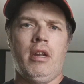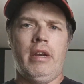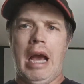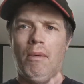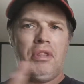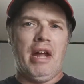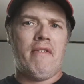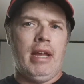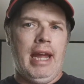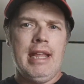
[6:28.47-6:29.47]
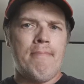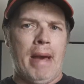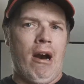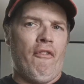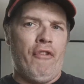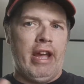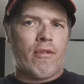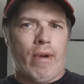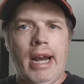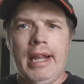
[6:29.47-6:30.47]
Now, with any
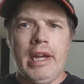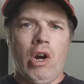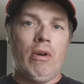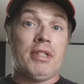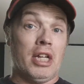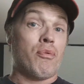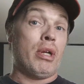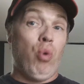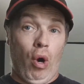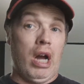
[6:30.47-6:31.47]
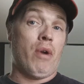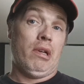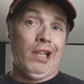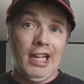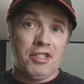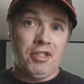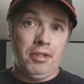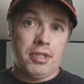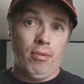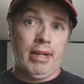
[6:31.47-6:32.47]
Baofeng radio, it does require a
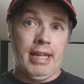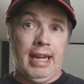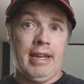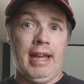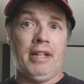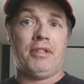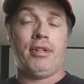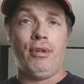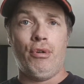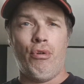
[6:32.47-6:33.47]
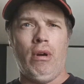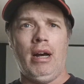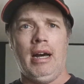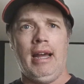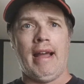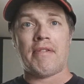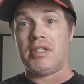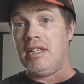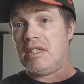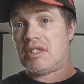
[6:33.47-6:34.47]
license. So again, head to
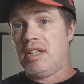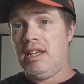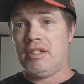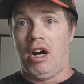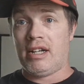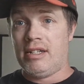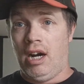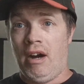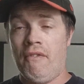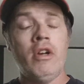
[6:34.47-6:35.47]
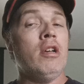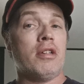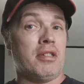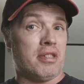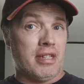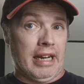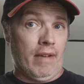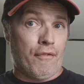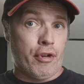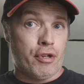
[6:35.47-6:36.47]
fcc.gov and sign
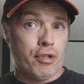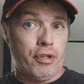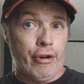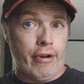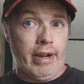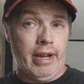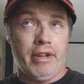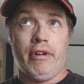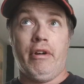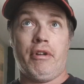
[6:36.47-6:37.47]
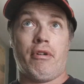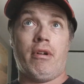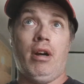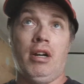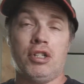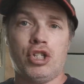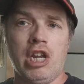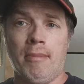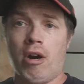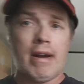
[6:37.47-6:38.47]
up for your
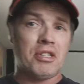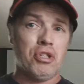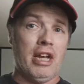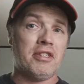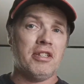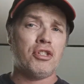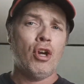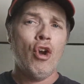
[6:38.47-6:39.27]
GMRS license,